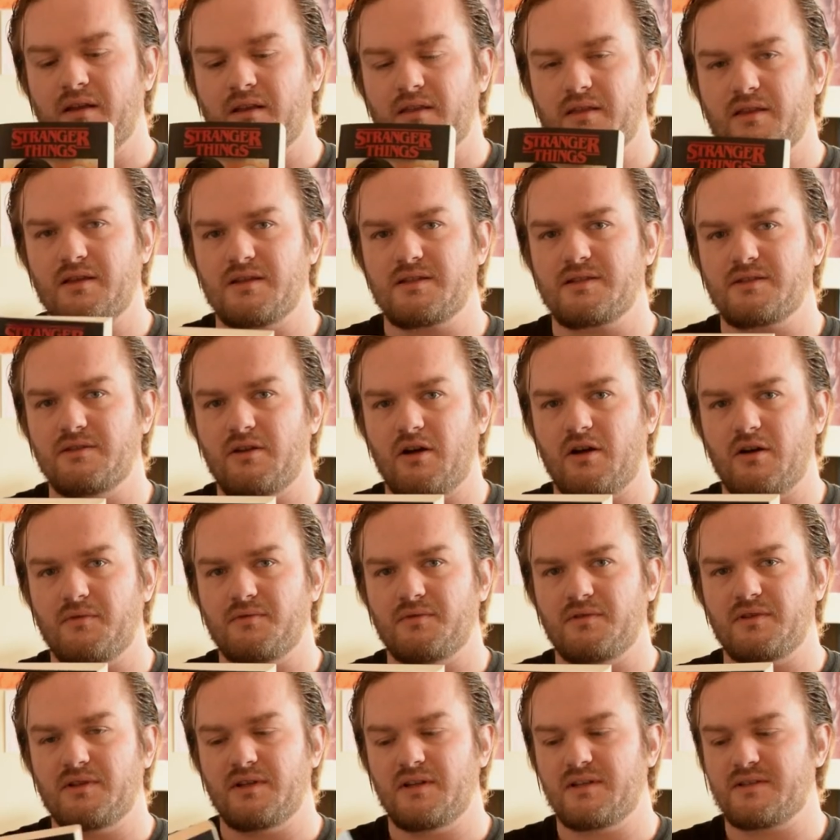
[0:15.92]
This
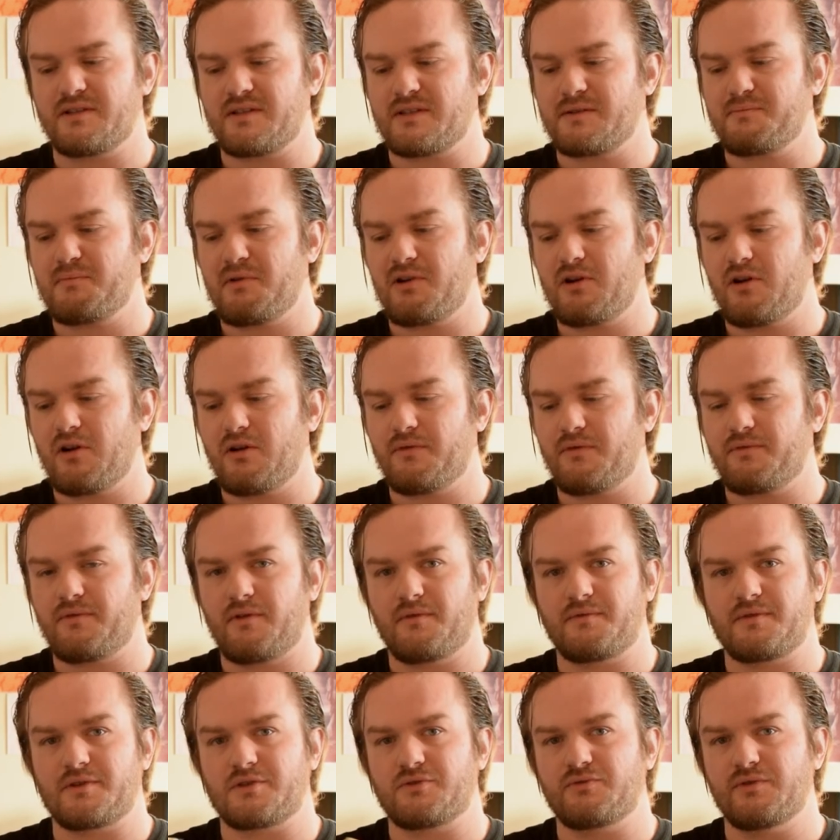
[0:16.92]
novel is a spin-off
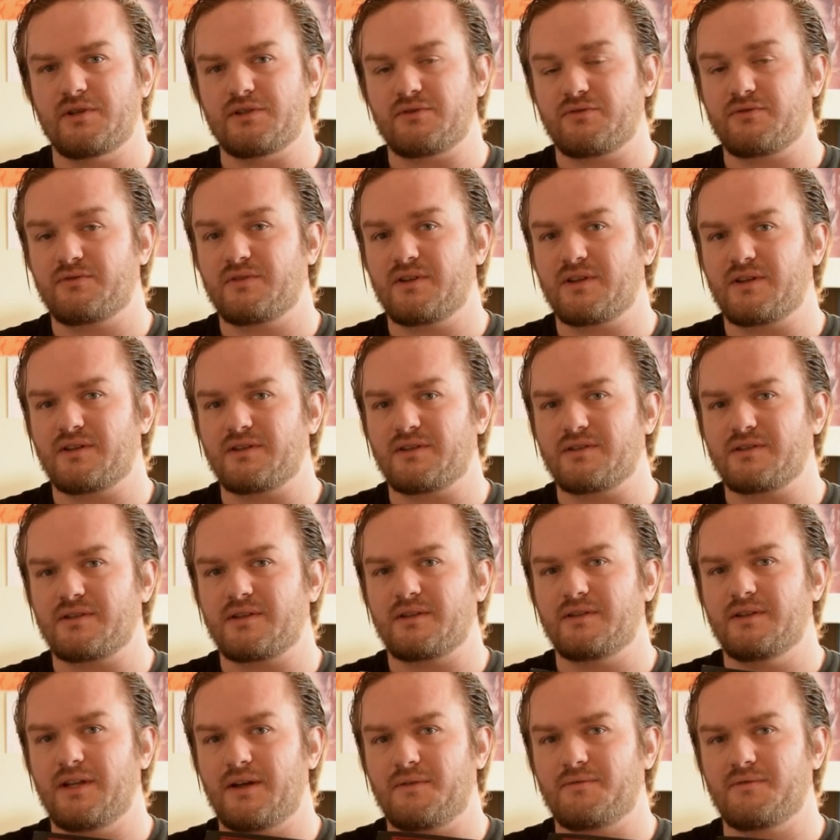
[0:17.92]
of the Stranger Things
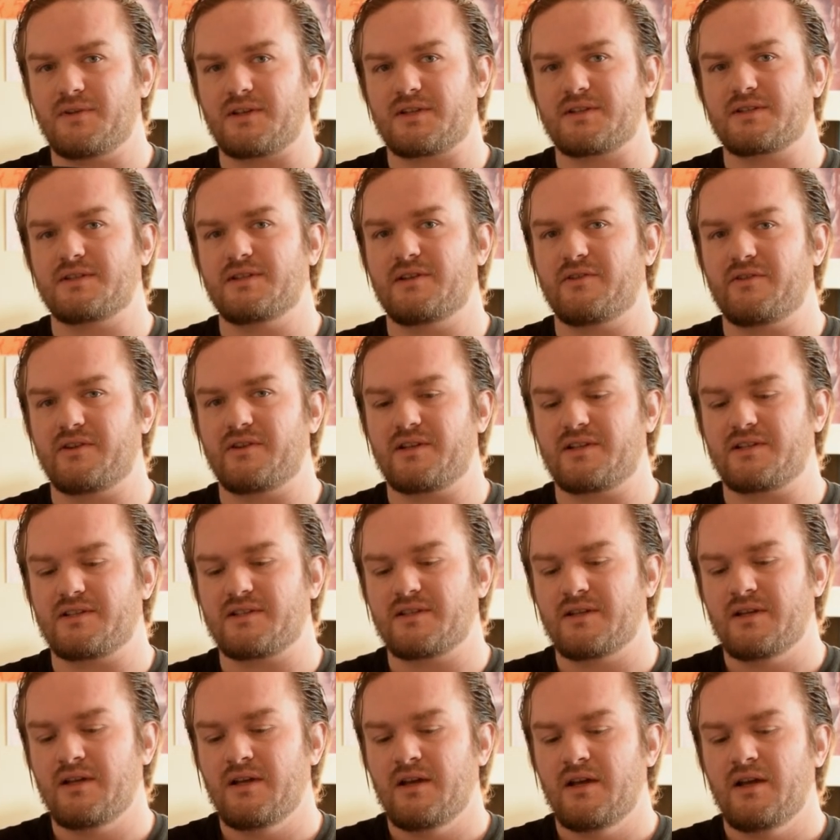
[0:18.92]
Netflix series,
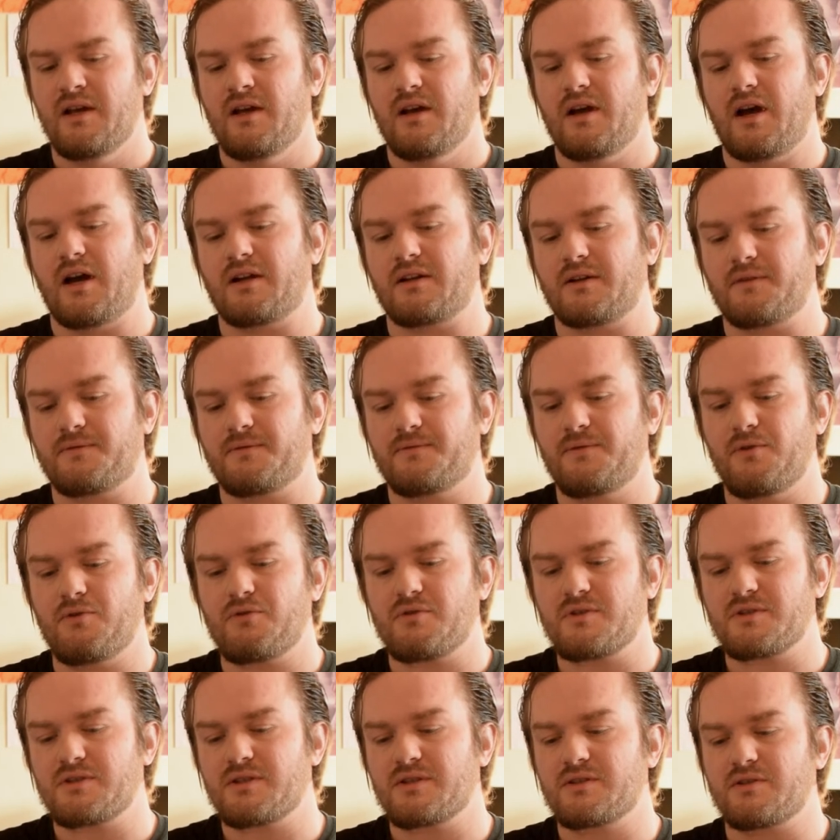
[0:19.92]
and it
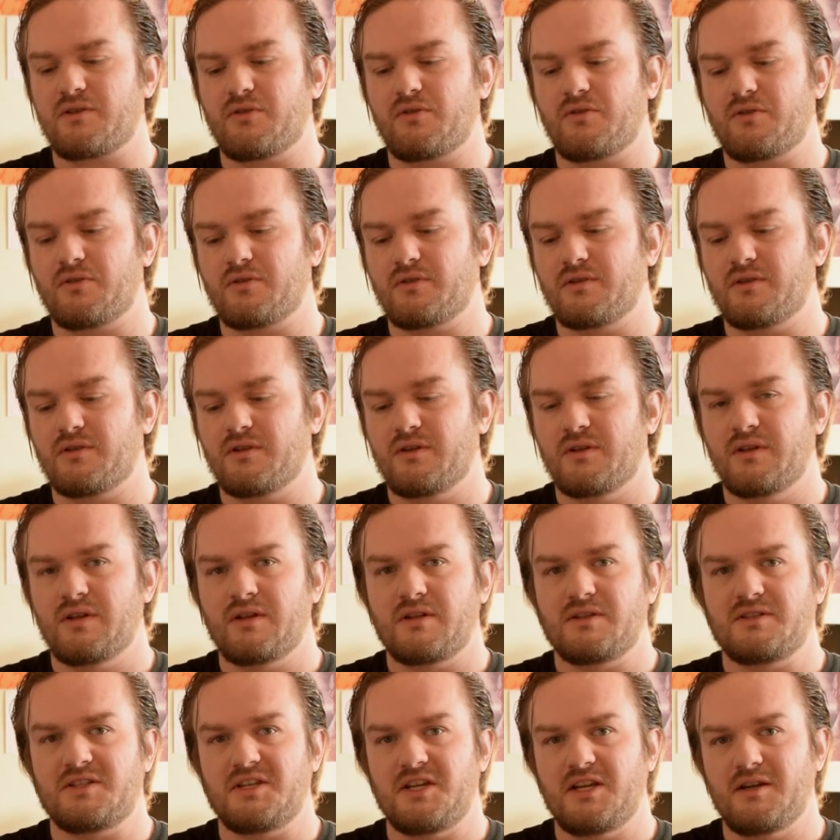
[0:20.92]
focuses on
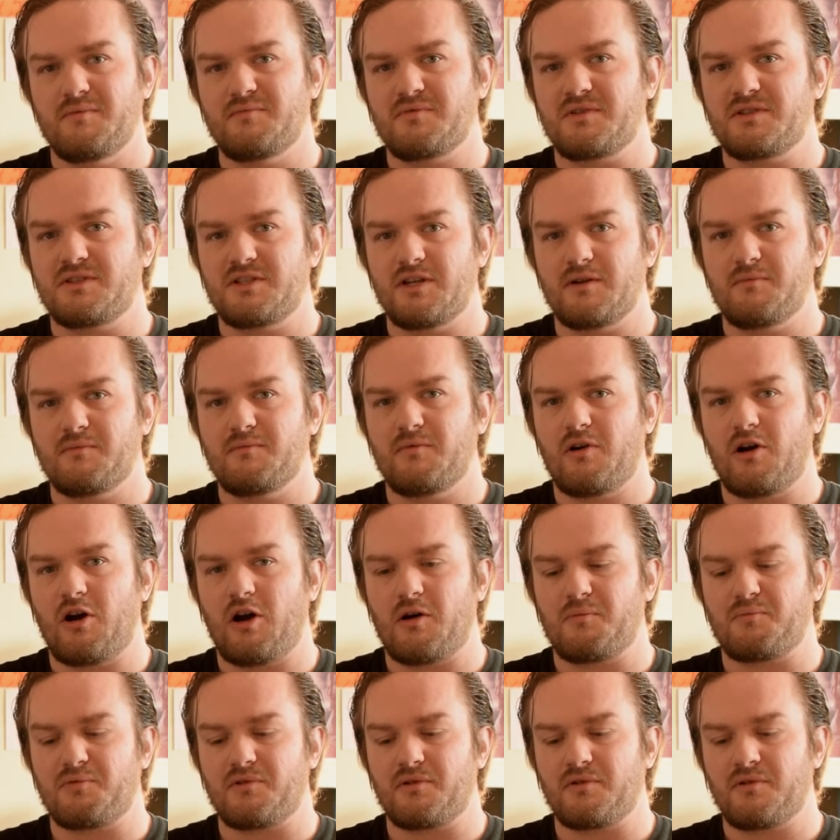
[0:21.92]
James Jim
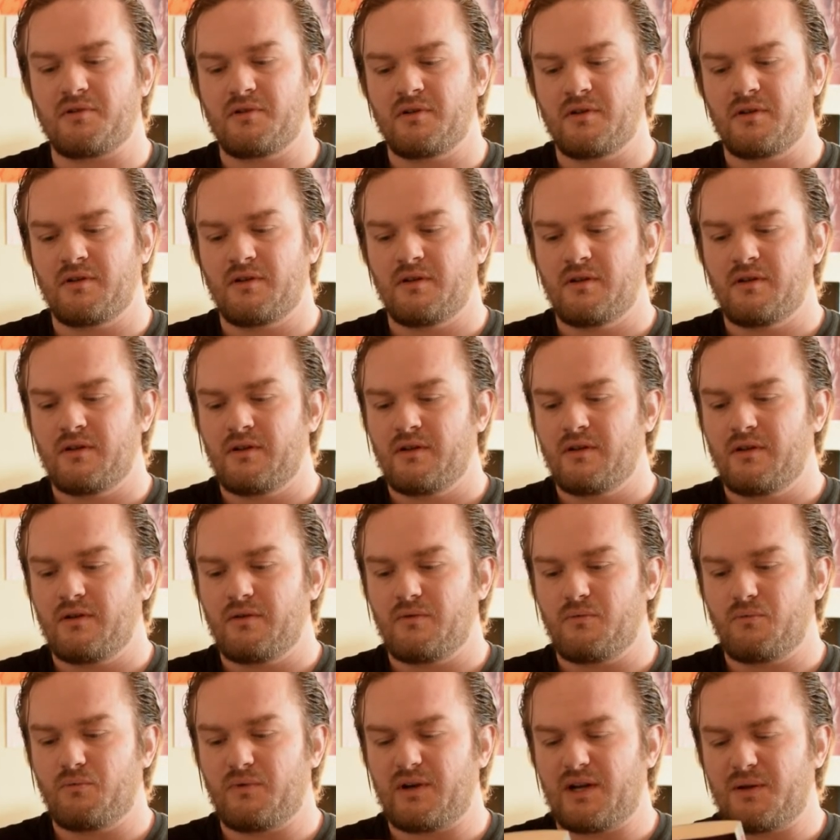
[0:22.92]
Hopper
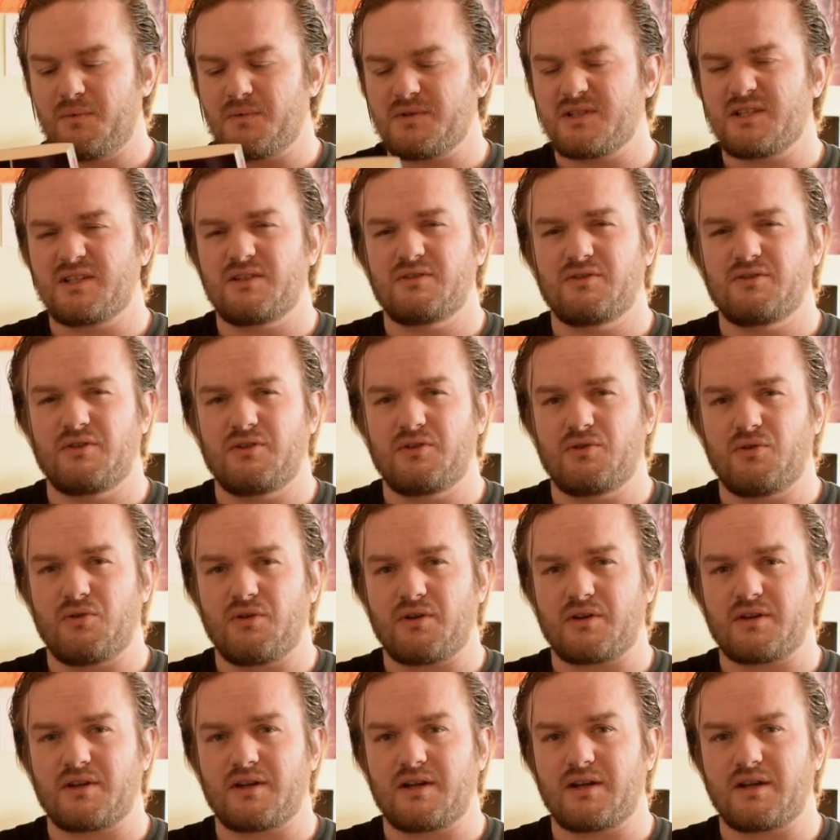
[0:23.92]
when he was in New
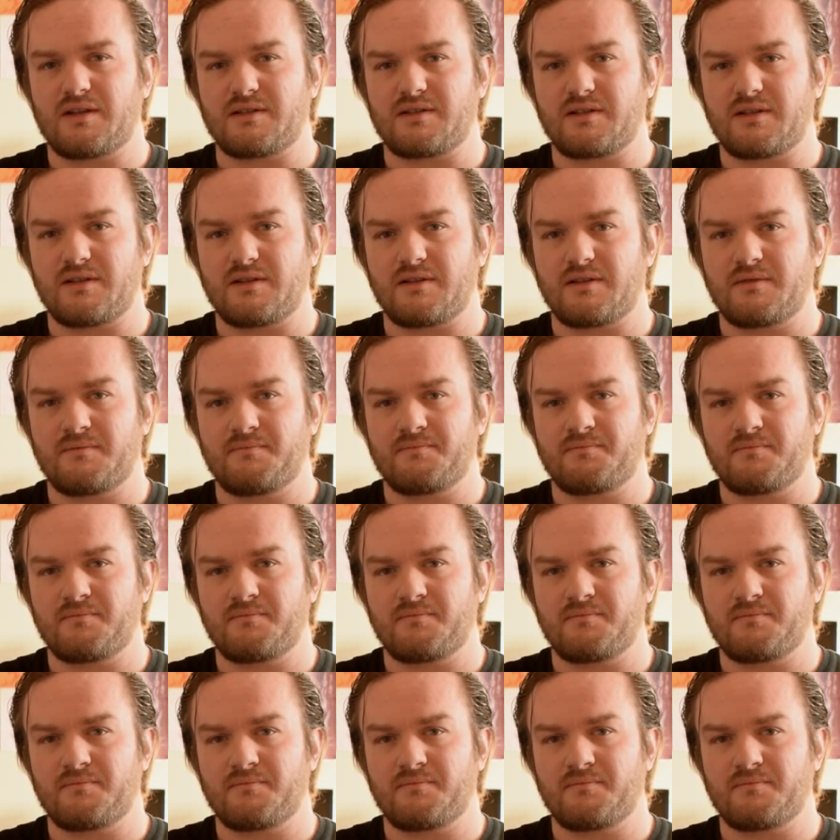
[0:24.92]
York as a